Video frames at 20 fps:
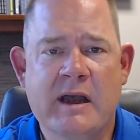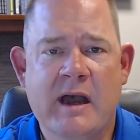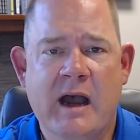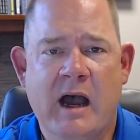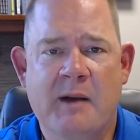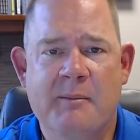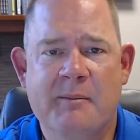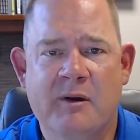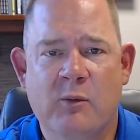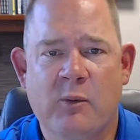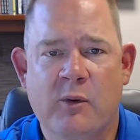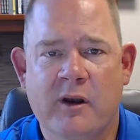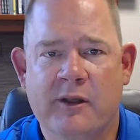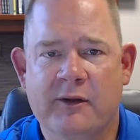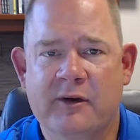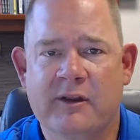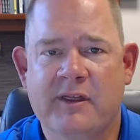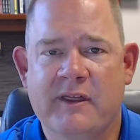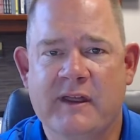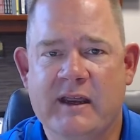But one
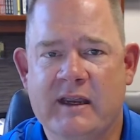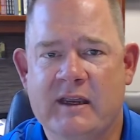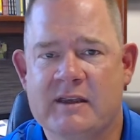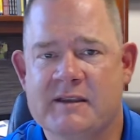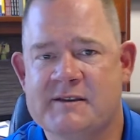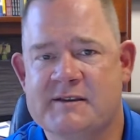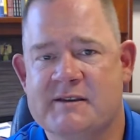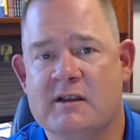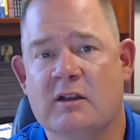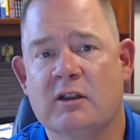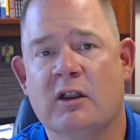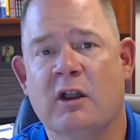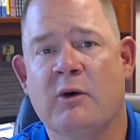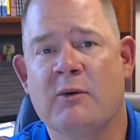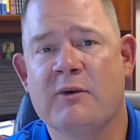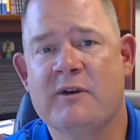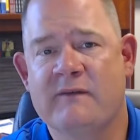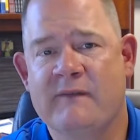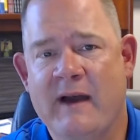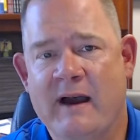other thing is
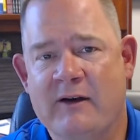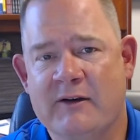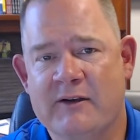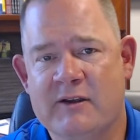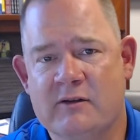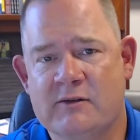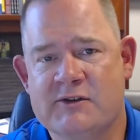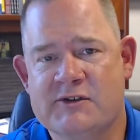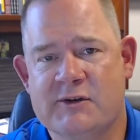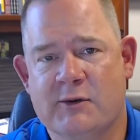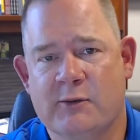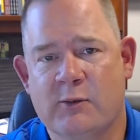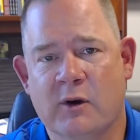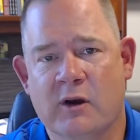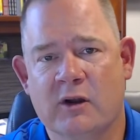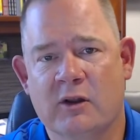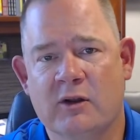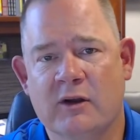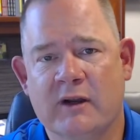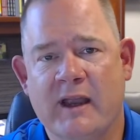loan to value. So we're
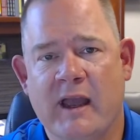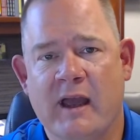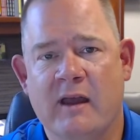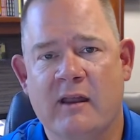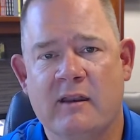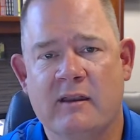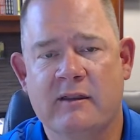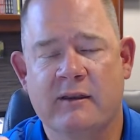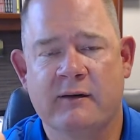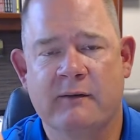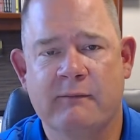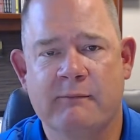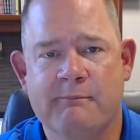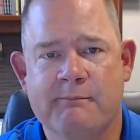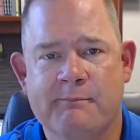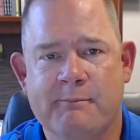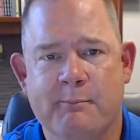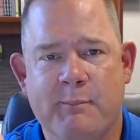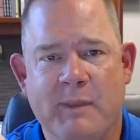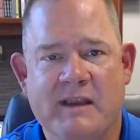going to look at
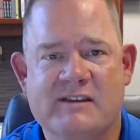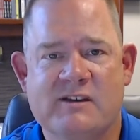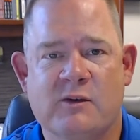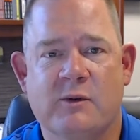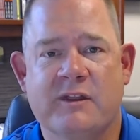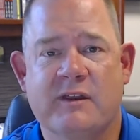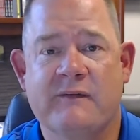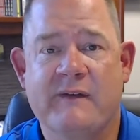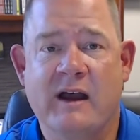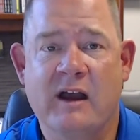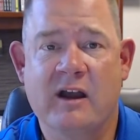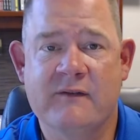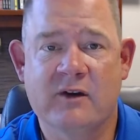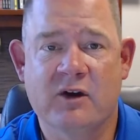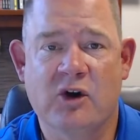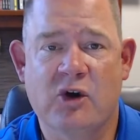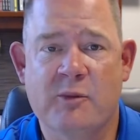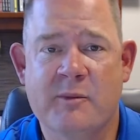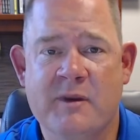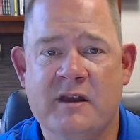basically what the value of your
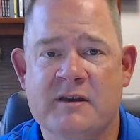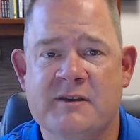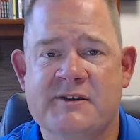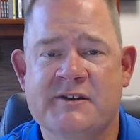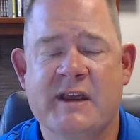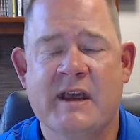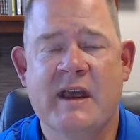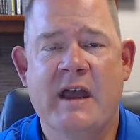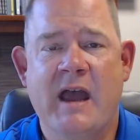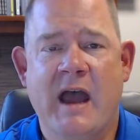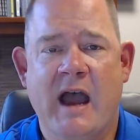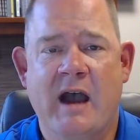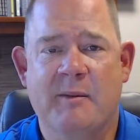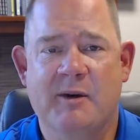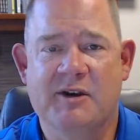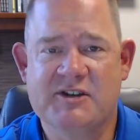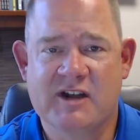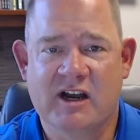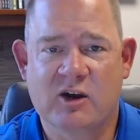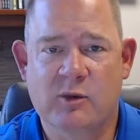home is, how
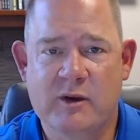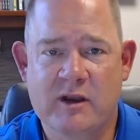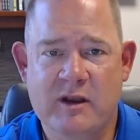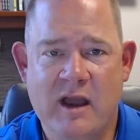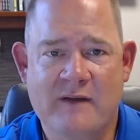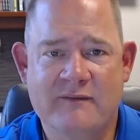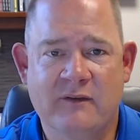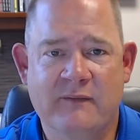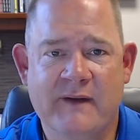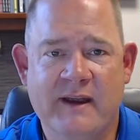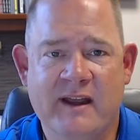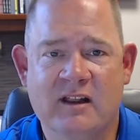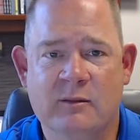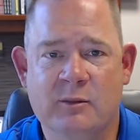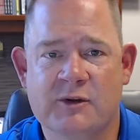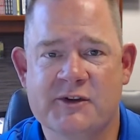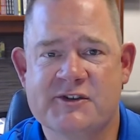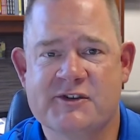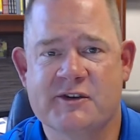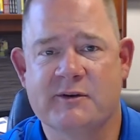much equity you have
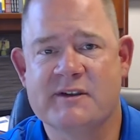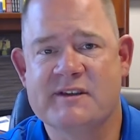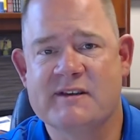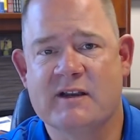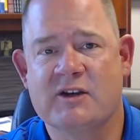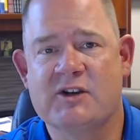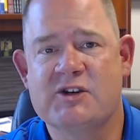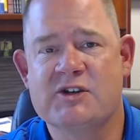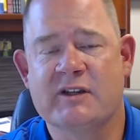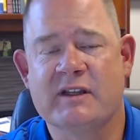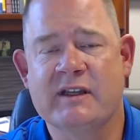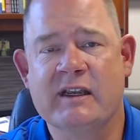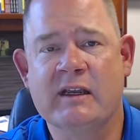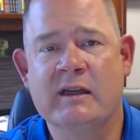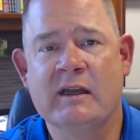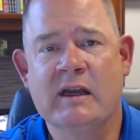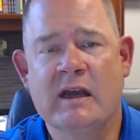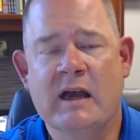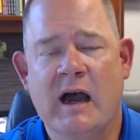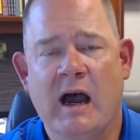available. So essentially,
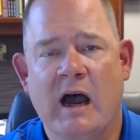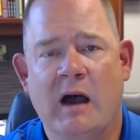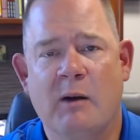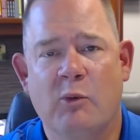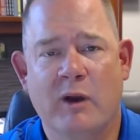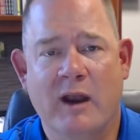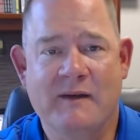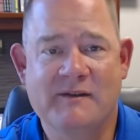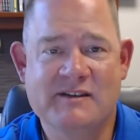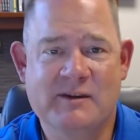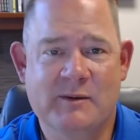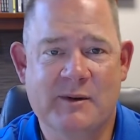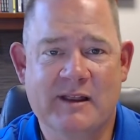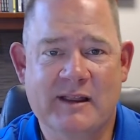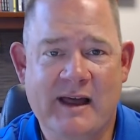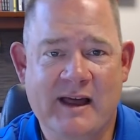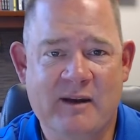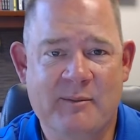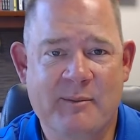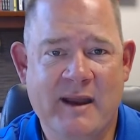what I've seen with a
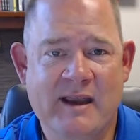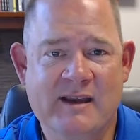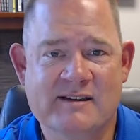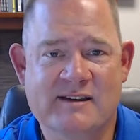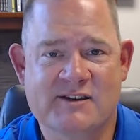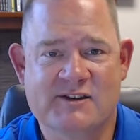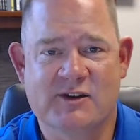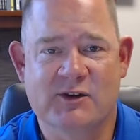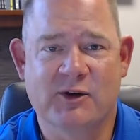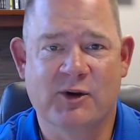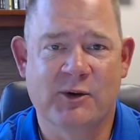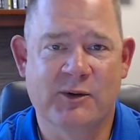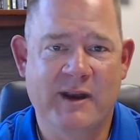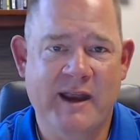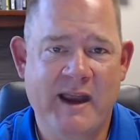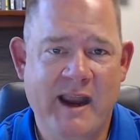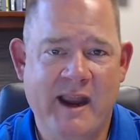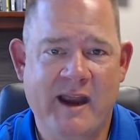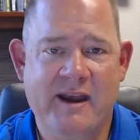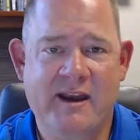lot of banks is they'll go to
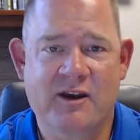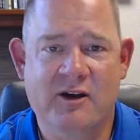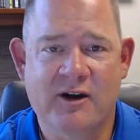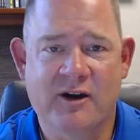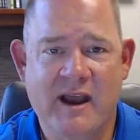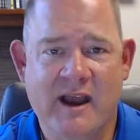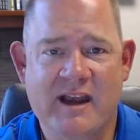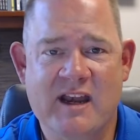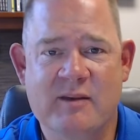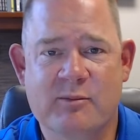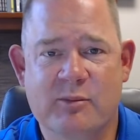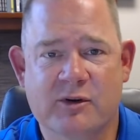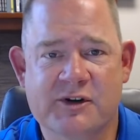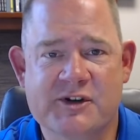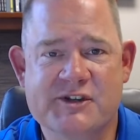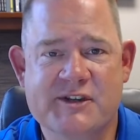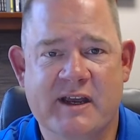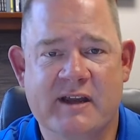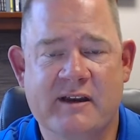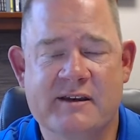80 or
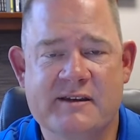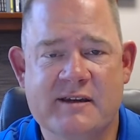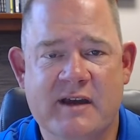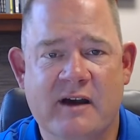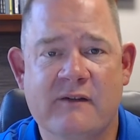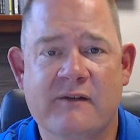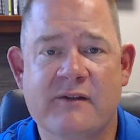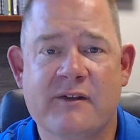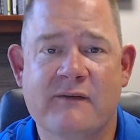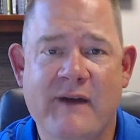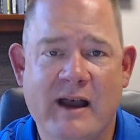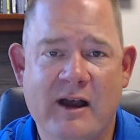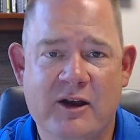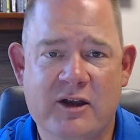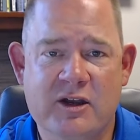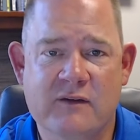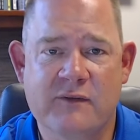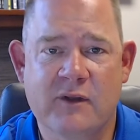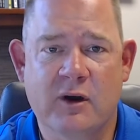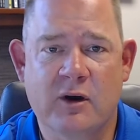90% of the
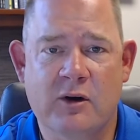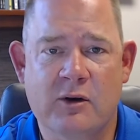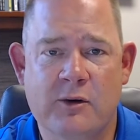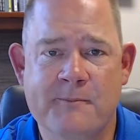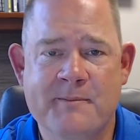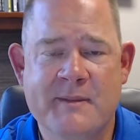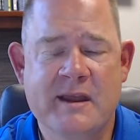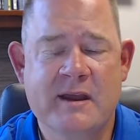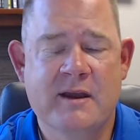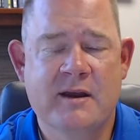value of the home.